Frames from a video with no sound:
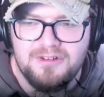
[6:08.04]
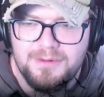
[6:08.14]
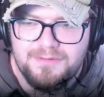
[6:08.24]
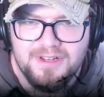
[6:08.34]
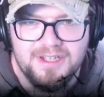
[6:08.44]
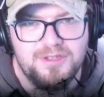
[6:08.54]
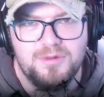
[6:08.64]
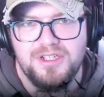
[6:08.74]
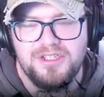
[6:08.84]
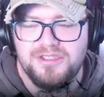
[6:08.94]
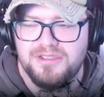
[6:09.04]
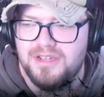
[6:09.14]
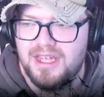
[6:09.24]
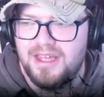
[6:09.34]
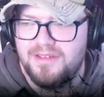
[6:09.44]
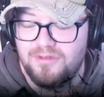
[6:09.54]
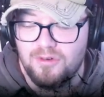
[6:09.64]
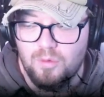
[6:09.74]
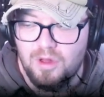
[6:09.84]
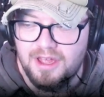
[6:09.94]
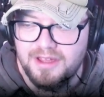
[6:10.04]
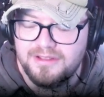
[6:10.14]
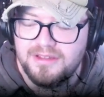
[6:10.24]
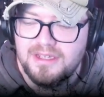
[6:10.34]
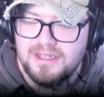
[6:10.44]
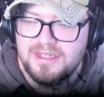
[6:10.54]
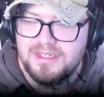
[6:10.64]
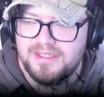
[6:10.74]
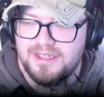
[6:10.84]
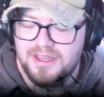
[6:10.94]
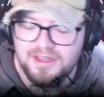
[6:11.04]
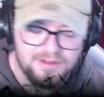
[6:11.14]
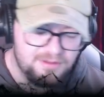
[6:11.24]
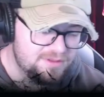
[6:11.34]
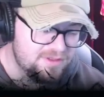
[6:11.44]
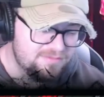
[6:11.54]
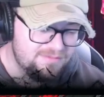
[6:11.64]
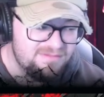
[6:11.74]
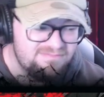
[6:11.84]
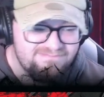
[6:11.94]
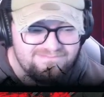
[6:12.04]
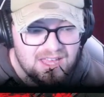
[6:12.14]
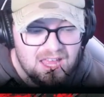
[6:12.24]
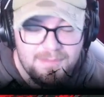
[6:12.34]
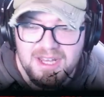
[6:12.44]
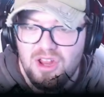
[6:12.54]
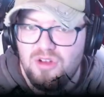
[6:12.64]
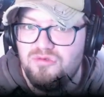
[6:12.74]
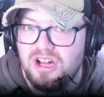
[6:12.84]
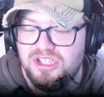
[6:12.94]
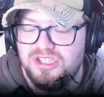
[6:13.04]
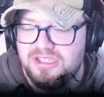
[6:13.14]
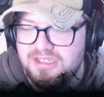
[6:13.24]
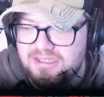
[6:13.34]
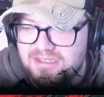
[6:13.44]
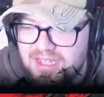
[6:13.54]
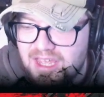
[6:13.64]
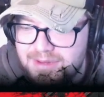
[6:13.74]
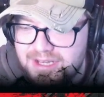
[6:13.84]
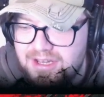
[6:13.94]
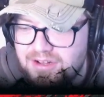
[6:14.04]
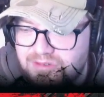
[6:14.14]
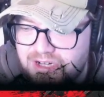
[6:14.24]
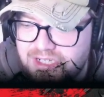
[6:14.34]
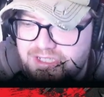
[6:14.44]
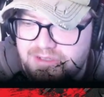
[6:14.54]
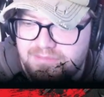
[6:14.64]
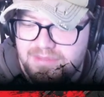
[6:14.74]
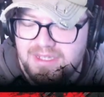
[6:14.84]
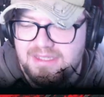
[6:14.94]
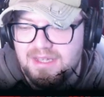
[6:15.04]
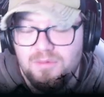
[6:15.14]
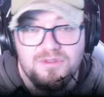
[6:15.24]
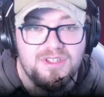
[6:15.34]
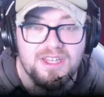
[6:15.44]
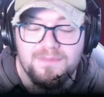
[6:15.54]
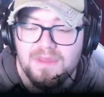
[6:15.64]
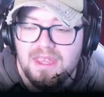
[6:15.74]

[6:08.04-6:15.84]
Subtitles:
feeling Twitch for a while, so I'm in no rush. I'm in no rush, but we'll see.